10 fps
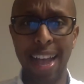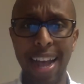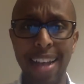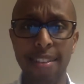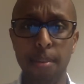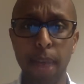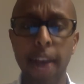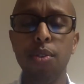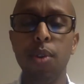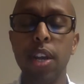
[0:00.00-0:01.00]
as a
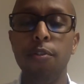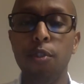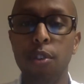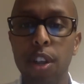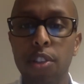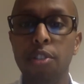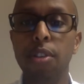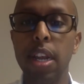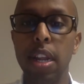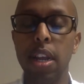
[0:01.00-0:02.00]
pathway for
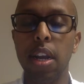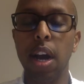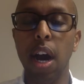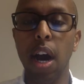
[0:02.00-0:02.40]
integrating